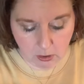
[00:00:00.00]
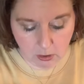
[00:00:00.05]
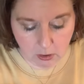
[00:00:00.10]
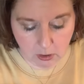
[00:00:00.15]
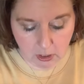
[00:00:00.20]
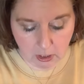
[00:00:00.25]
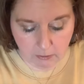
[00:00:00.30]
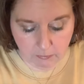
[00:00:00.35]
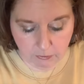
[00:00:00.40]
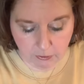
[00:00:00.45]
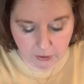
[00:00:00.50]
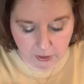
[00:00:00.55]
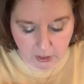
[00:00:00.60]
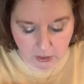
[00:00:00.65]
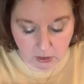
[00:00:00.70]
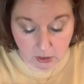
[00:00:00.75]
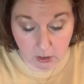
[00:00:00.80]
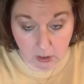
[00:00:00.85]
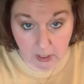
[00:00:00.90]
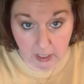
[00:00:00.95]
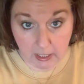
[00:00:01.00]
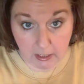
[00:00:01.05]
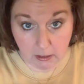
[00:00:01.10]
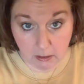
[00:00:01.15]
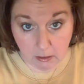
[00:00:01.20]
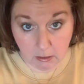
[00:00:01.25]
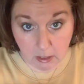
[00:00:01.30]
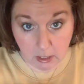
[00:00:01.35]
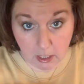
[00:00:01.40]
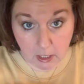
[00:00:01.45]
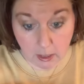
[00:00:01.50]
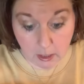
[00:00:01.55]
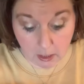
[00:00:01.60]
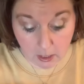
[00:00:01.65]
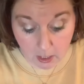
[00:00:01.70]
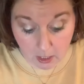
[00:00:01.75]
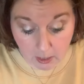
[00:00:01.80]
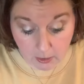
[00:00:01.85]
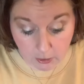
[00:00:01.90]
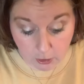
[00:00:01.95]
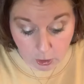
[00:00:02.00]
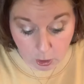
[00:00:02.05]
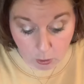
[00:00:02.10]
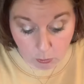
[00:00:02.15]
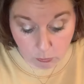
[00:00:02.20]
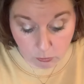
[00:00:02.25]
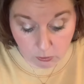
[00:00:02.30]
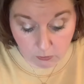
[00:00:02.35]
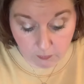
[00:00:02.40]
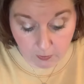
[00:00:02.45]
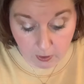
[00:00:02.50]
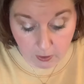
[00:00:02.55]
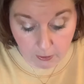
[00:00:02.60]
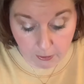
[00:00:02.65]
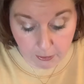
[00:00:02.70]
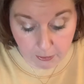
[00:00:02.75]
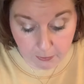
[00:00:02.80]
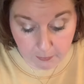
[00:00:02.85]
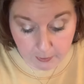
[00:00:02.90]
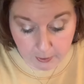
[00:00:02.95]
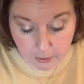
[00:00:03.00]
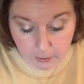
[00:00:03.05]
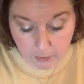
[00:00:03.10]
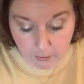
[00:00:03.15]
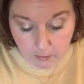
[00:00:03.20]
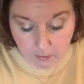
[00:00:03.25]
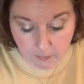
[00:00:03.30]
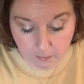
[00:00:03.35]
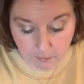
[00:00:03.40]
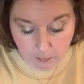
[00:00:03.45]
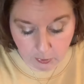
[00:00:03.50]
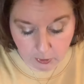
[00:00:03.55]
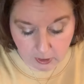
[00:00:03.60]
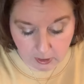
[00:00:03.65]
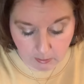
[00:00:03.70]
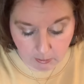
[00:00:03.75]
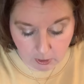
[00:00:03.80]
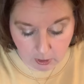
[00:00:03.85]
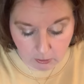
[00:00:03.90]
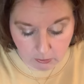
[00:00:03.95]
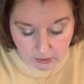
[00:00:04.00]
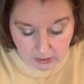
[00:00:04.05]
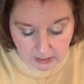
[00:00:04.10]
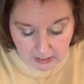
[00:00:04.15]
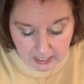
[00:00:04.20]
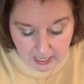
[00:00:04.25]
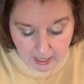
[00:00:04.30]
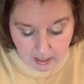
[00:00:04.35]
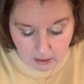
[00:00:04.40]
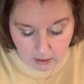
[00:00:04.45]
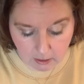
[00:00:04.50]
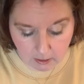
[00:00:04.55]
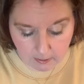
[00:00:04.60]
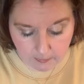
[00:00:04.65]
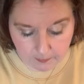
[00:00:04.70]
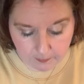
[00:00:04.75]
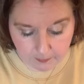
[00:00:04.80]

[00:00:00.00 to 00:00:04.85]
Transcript: Careful not to let the goats fall through. Put them close together.